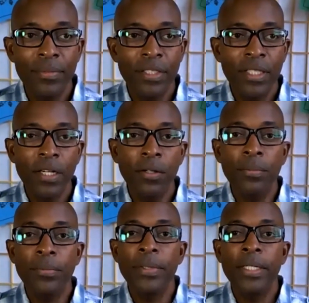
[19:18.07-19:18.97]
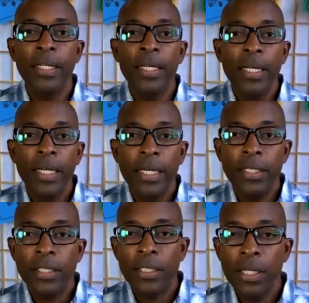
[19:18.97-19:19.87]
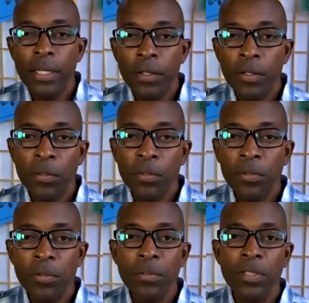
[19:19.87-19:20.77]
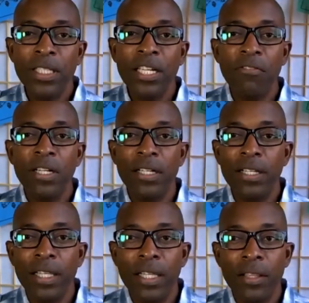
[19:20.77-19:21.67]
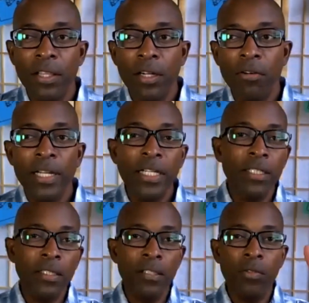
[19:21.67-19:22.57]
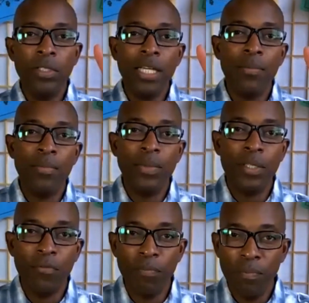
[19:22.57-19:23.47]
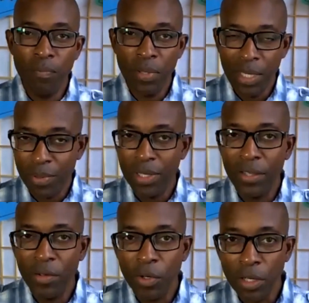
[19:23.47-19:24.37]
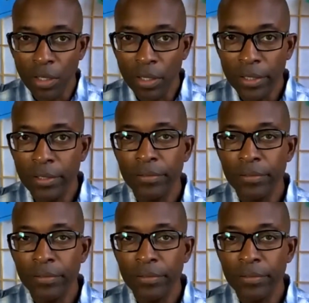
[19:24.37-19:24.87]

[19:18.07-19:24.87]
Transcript: So, it's no secret that there are really two types of people in the world.